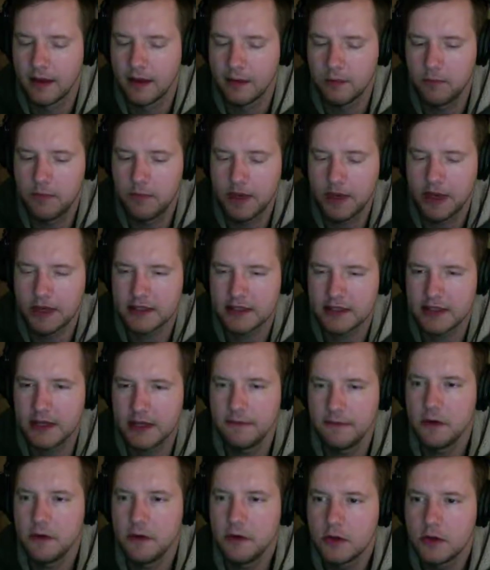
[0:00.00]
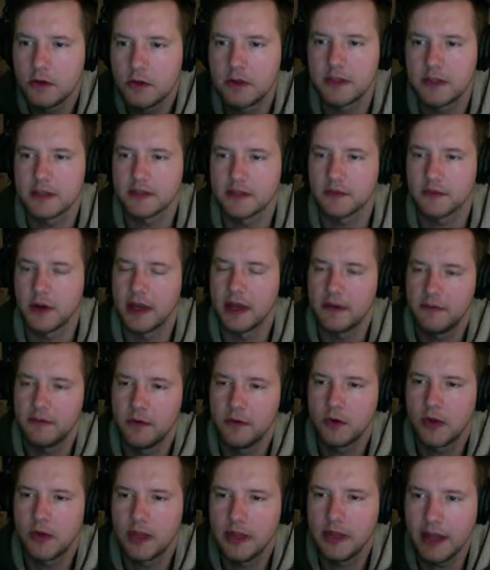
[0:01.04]
Because if you do it this way, if
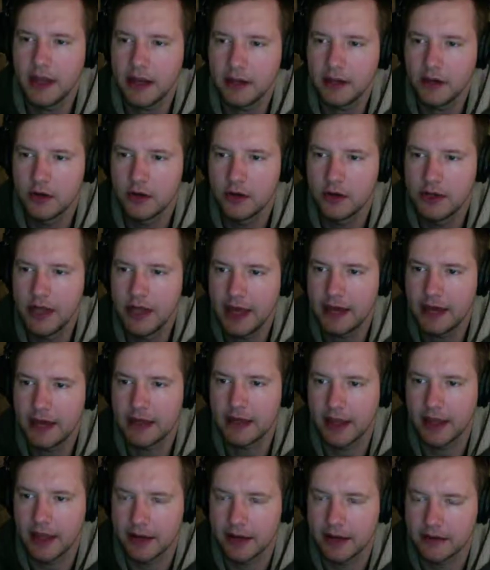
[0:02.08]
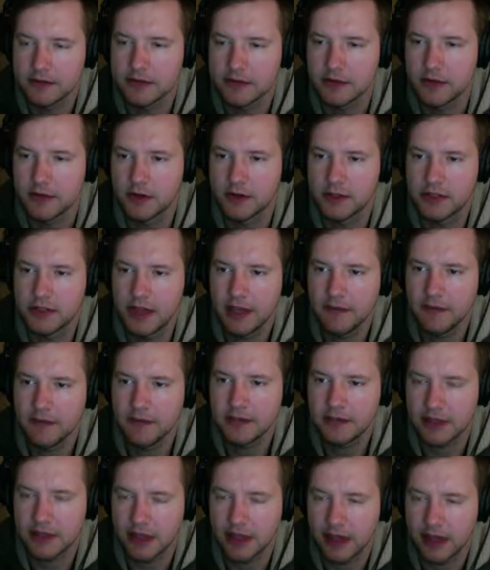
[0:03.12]
you connect your debt accounts or your
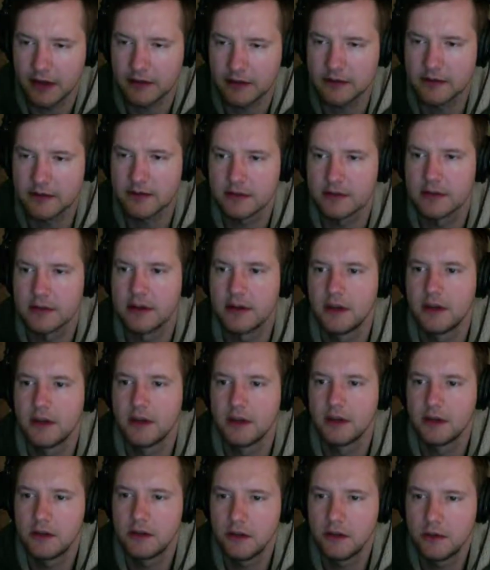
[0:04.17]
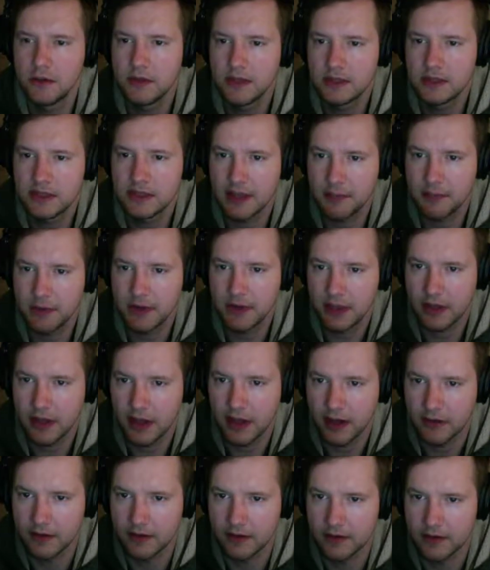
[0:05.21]
savings accounts to this separate
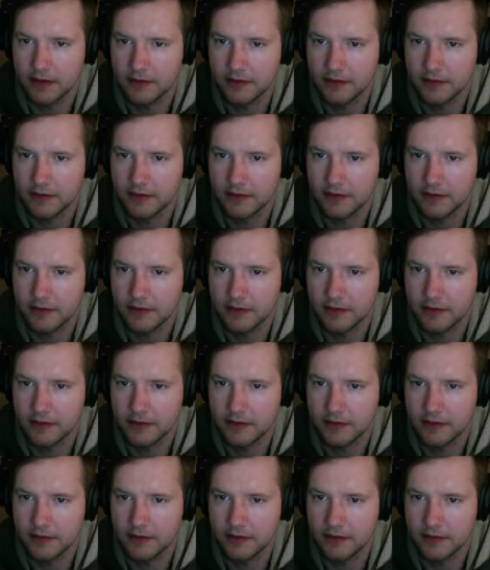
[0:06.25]
account,